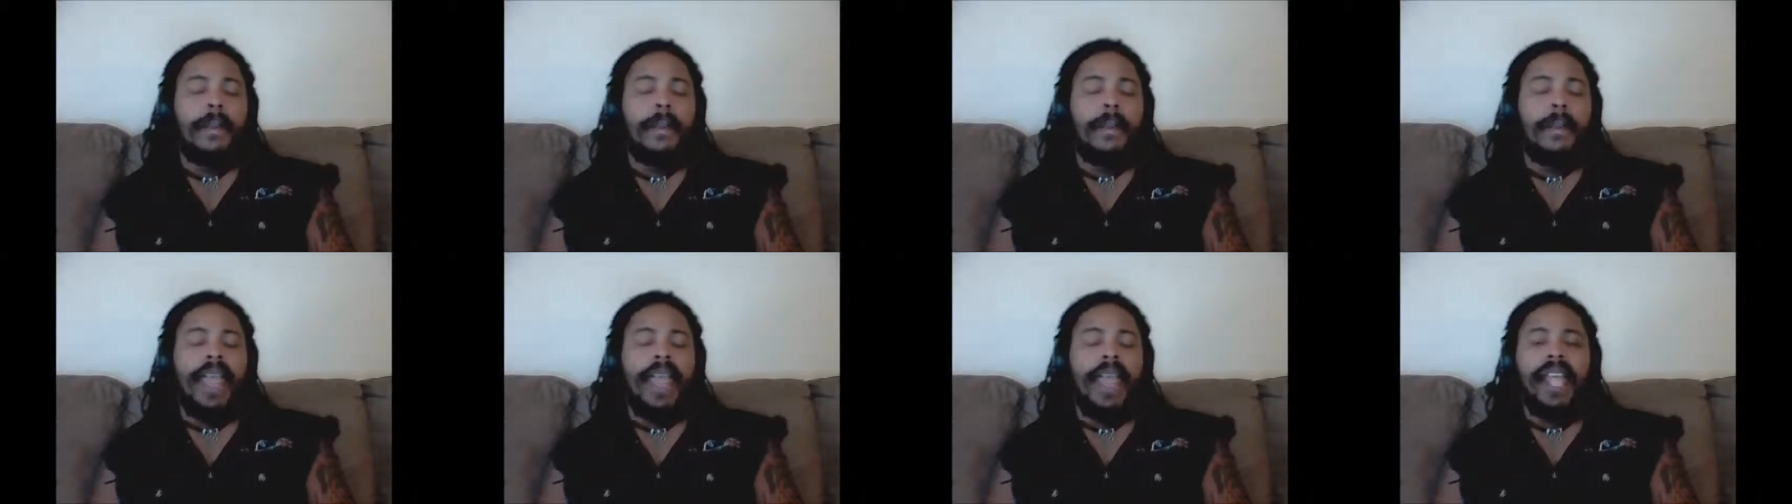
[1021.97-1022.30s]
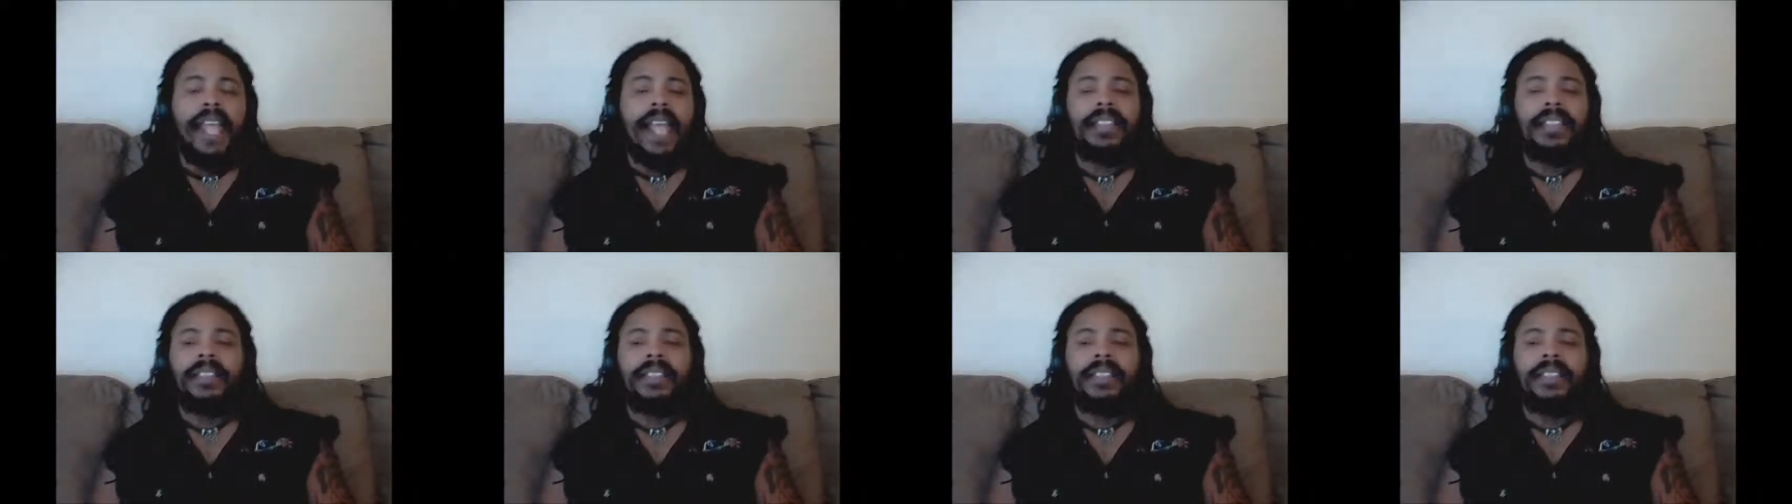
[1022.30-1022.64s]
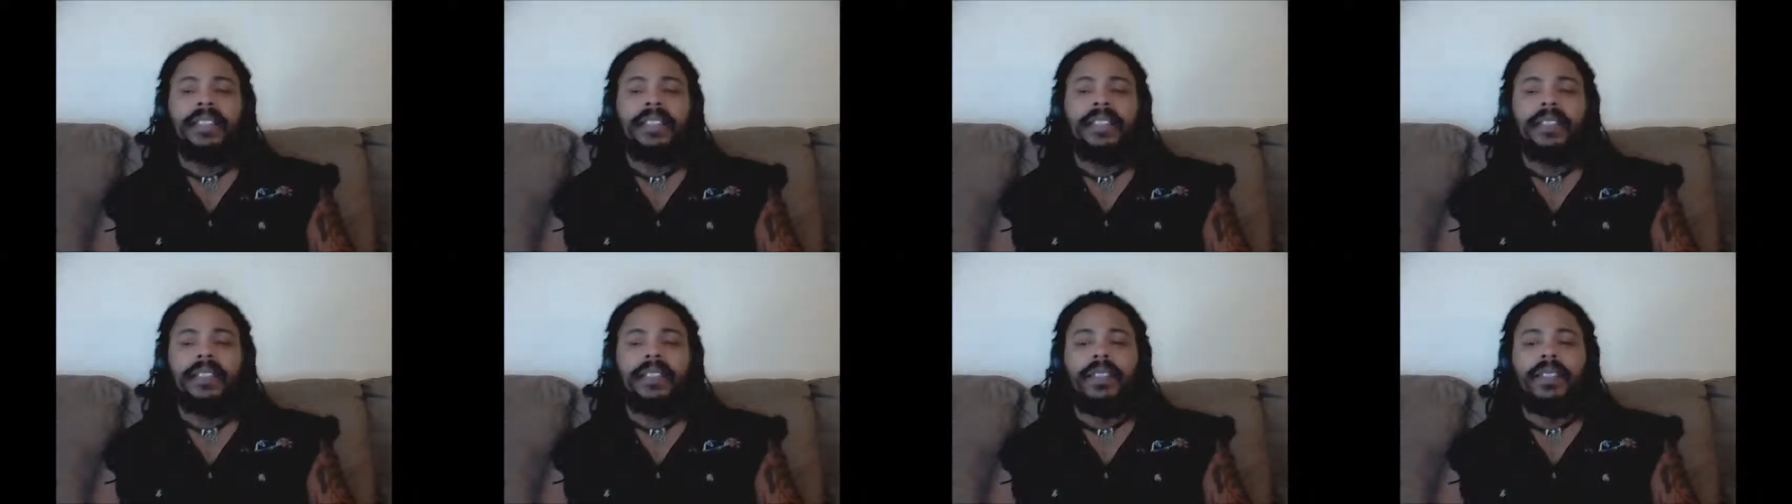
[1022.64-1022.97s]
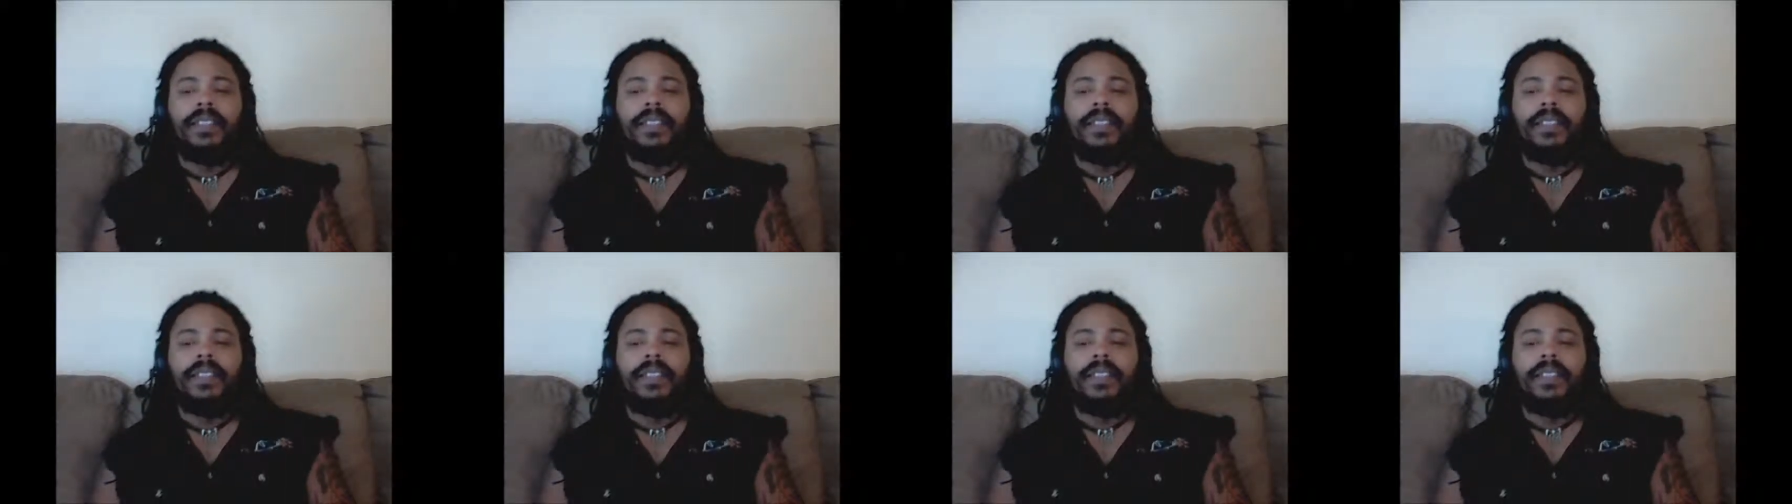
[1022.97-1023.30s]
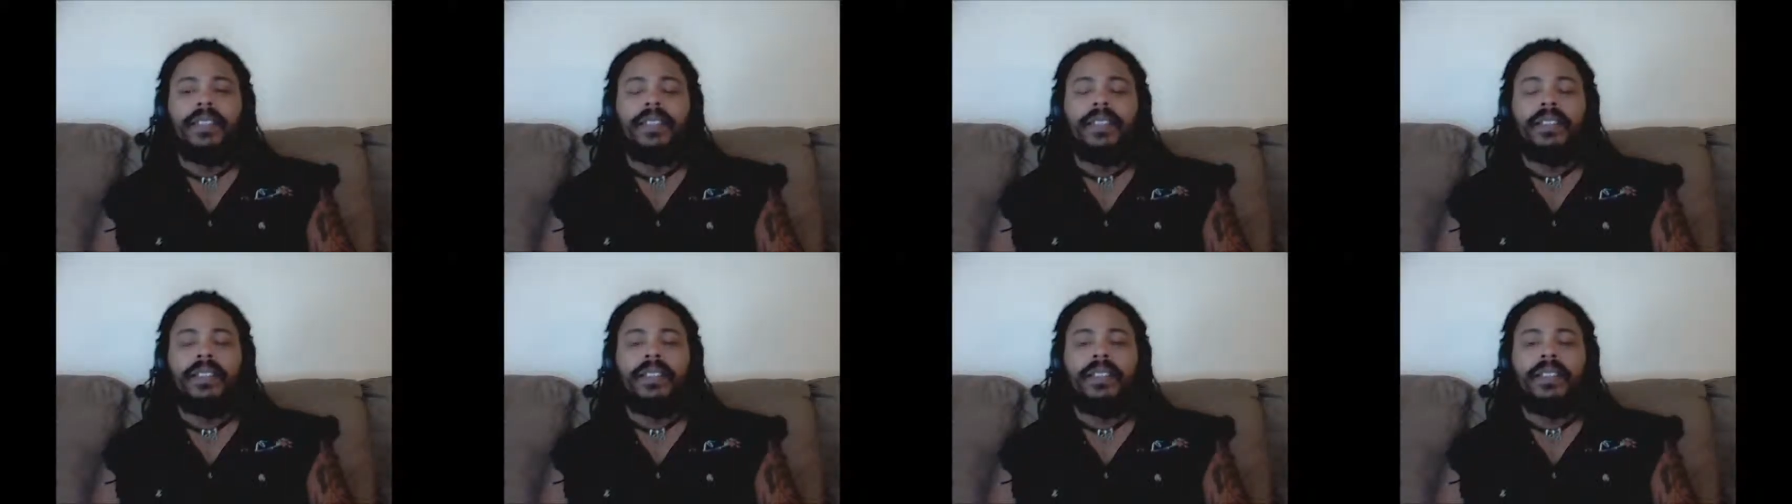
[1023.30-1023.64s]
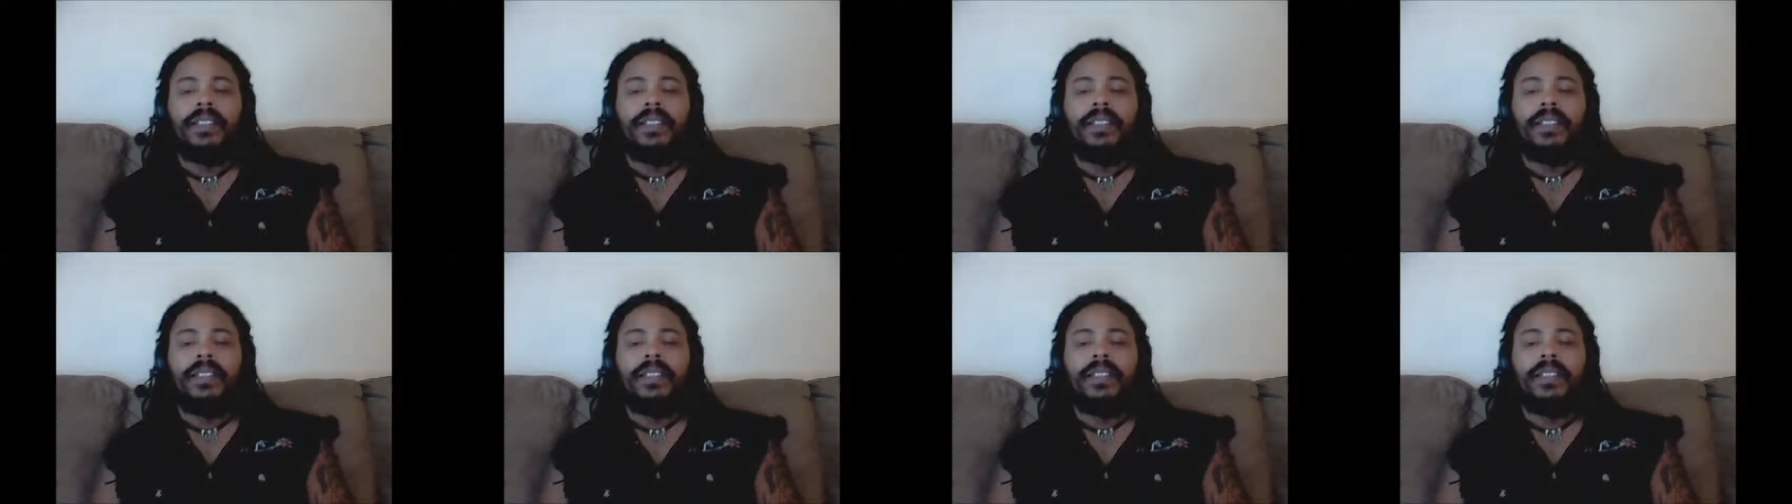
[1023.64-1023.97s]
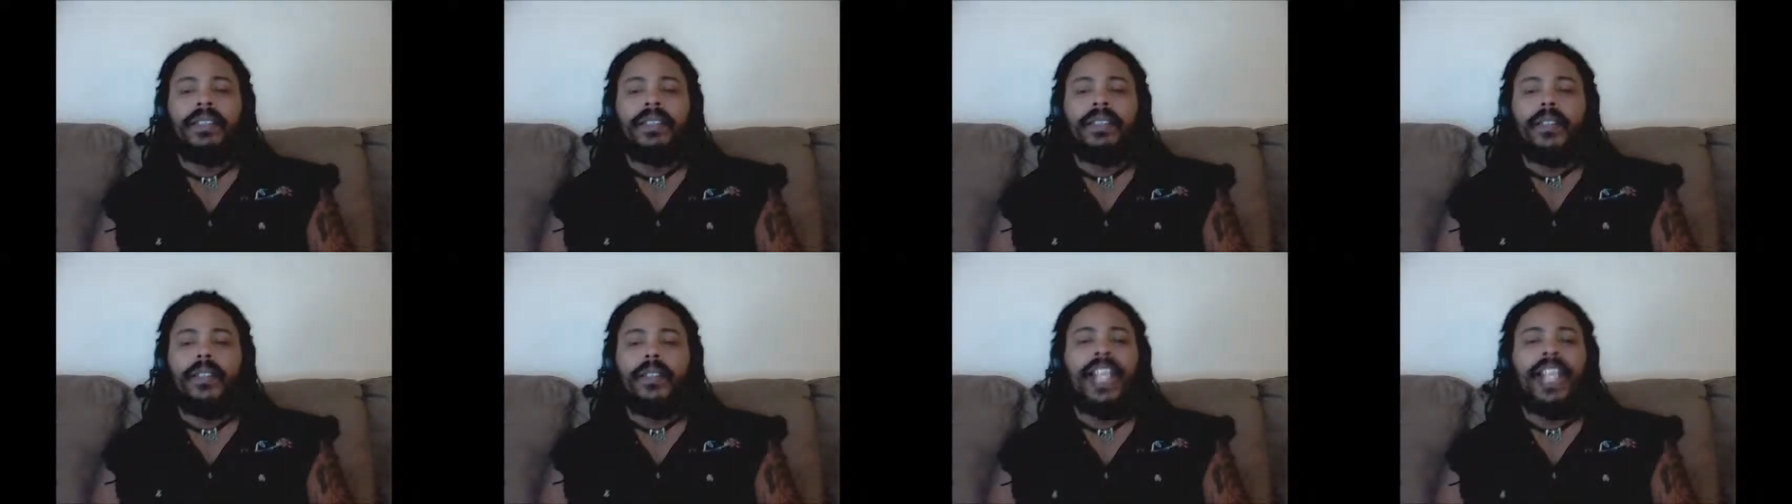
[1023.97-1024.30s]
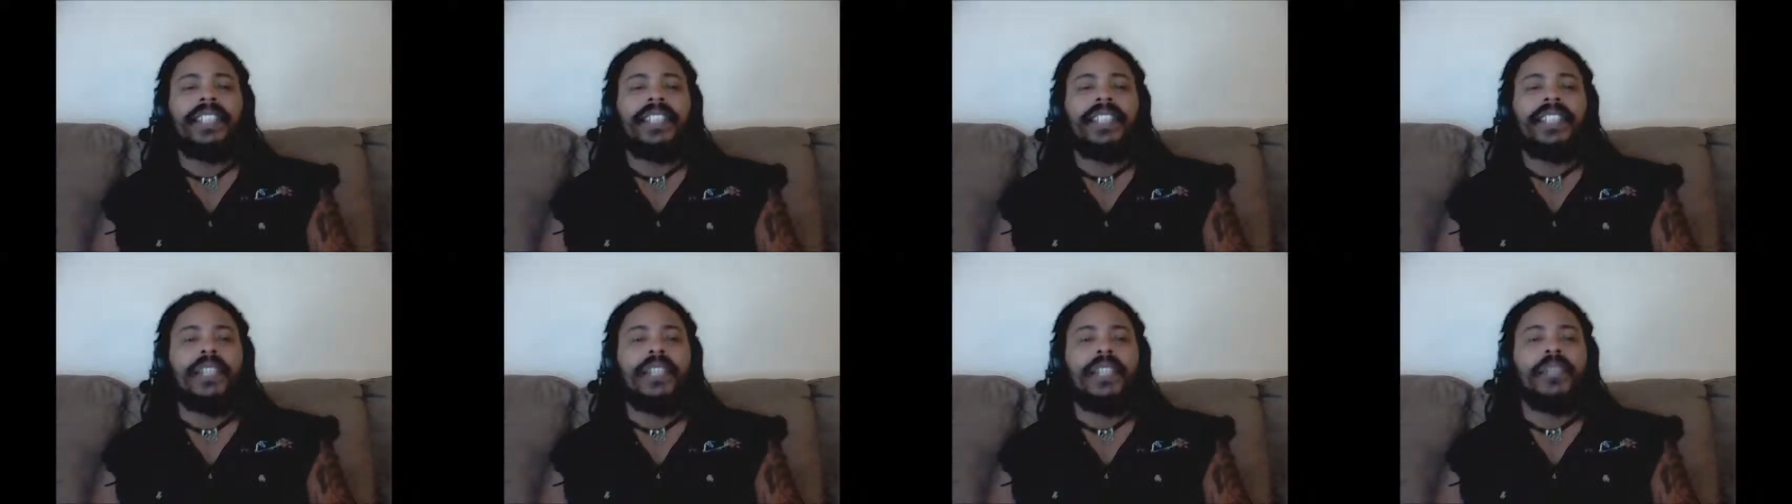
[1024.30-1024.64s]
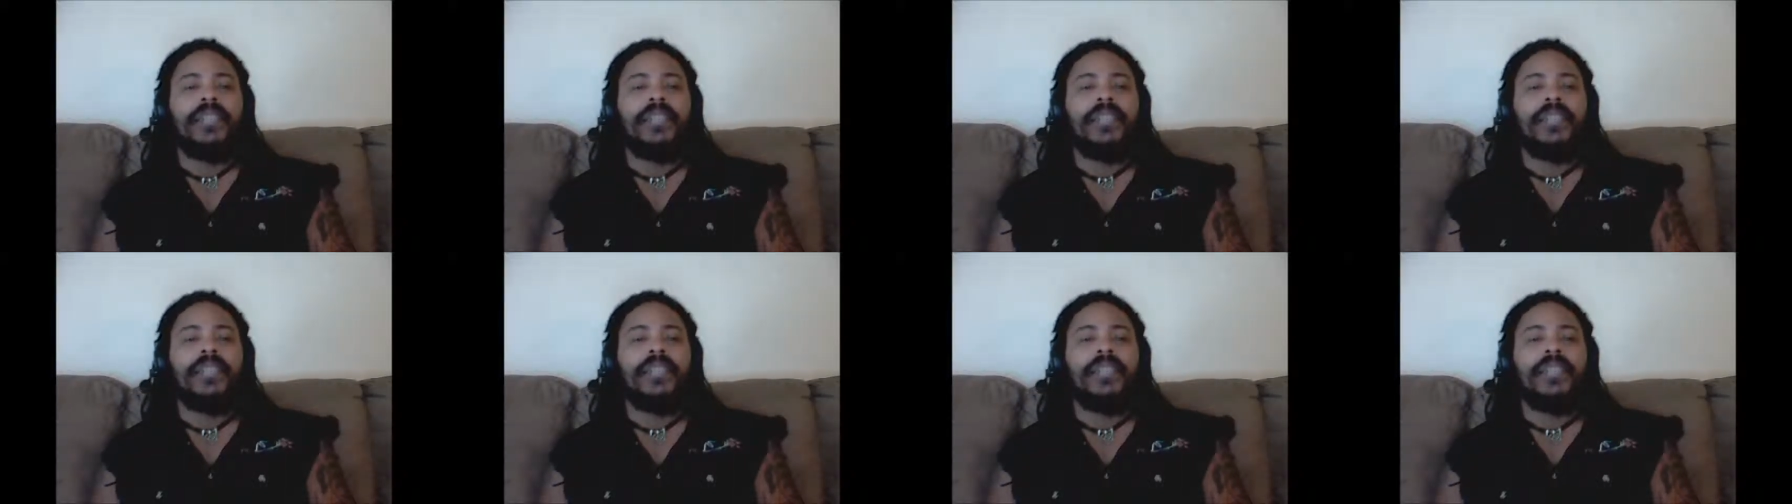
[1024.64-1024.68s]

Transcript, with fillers: And when I say